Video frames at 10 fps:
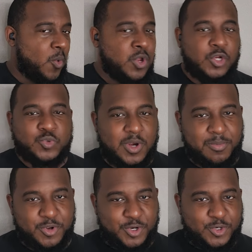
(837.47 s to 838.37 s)
Here's what
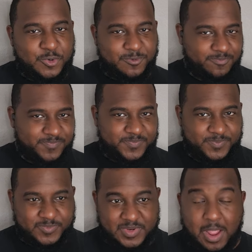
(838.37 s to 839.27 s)
I'm going to do.
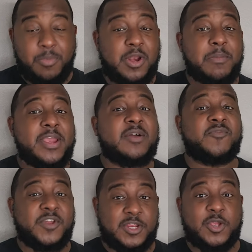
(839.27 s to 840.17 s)
I'm going to make a
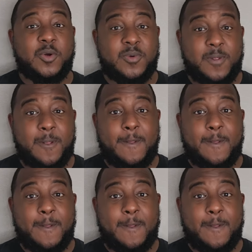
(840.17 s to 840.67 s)
video